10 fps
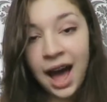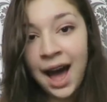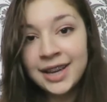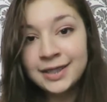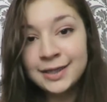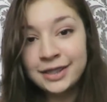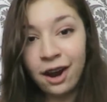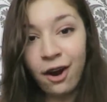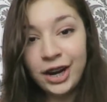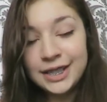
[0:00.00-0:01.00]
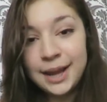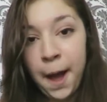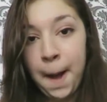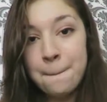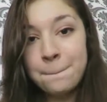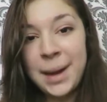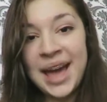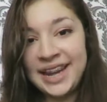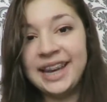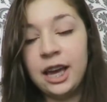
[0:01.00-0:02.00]
I start
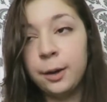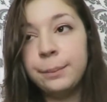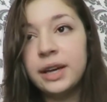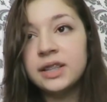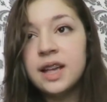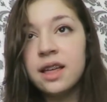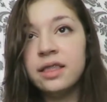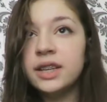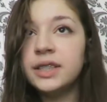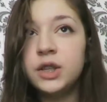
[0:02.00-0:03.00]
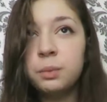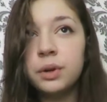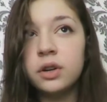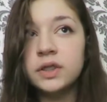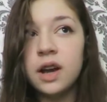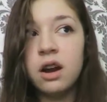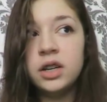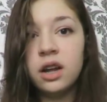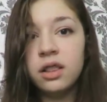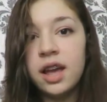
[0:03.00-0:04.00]
panicking because these cubicles are
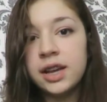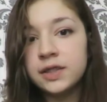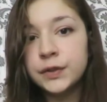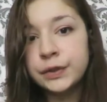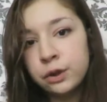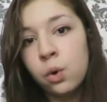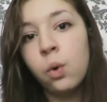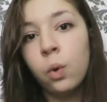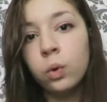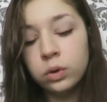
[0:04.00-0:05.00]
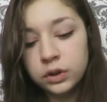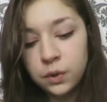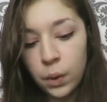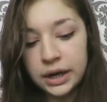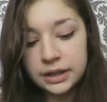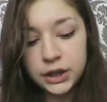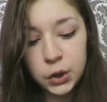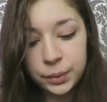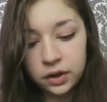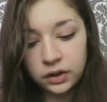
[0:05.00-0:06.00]
not like school toilet
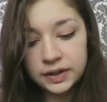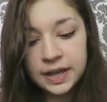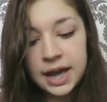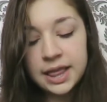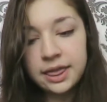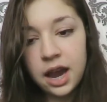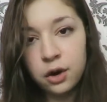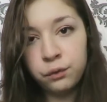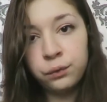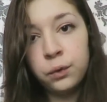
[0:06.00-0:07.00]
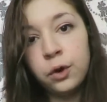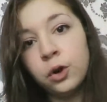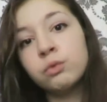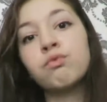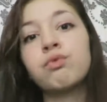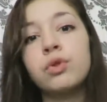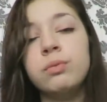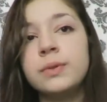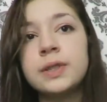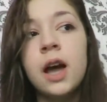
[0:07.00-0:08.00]
cubicles, they are full-on
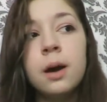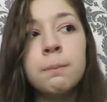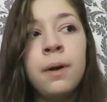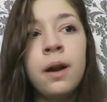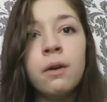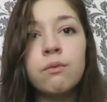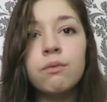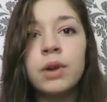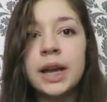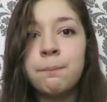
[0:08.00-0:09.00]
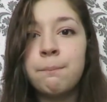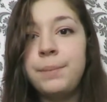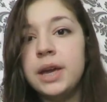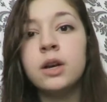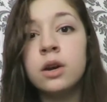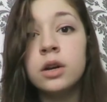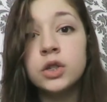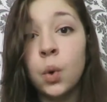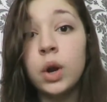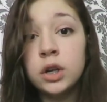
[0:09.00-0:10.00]
rooms, but not like big
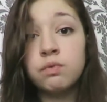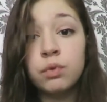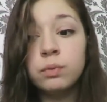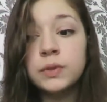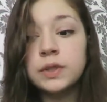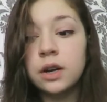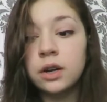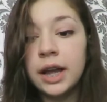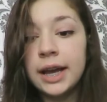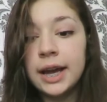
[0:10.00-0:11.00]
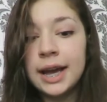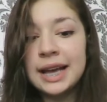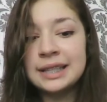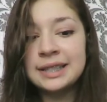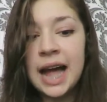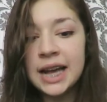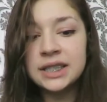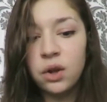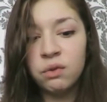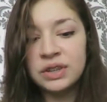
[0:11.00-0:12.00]
toilet rooms. They're like a
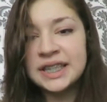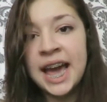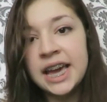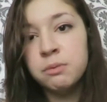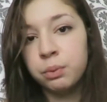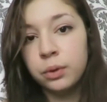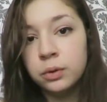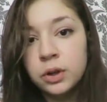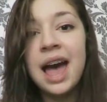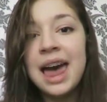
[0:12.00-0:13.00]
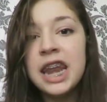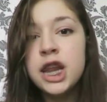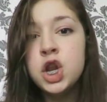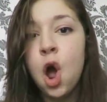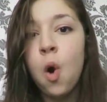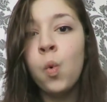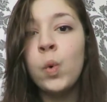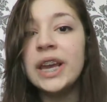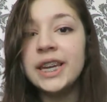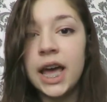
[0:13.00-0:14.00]
size of a table and no
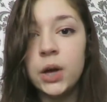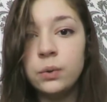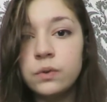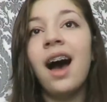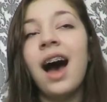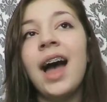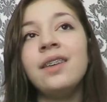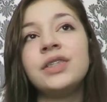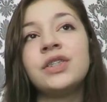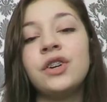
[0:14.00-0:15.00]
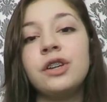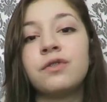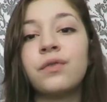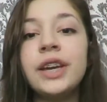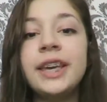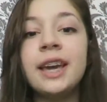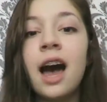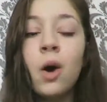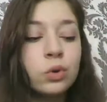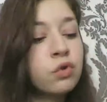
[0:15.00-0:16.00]
windows. I started freaking
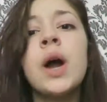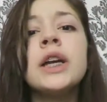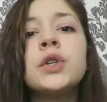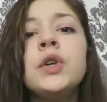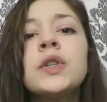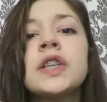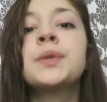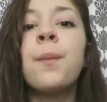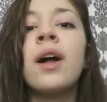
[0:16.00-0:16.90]
out, trying to use as